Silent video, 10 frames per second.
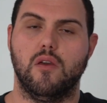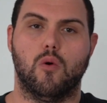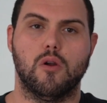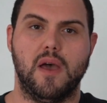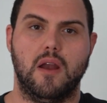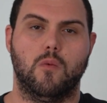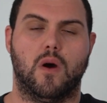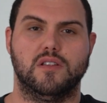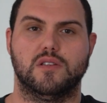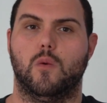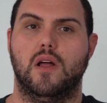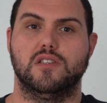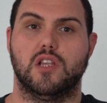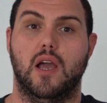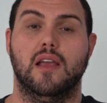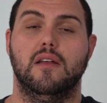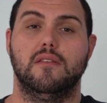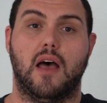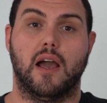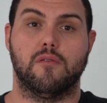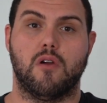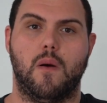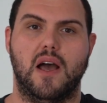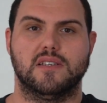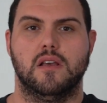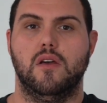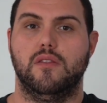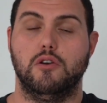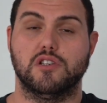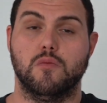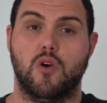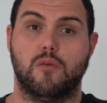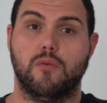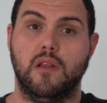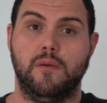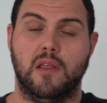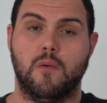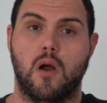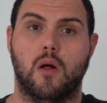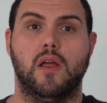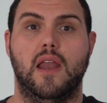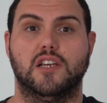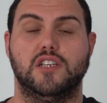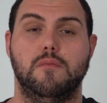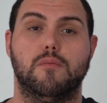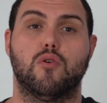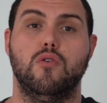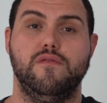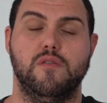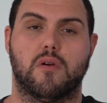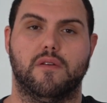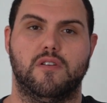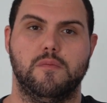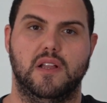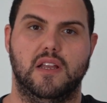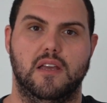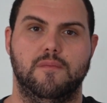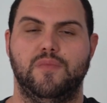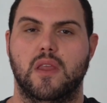the automated ones like target ROAS. Those can work really, really well and actually improve your profitability.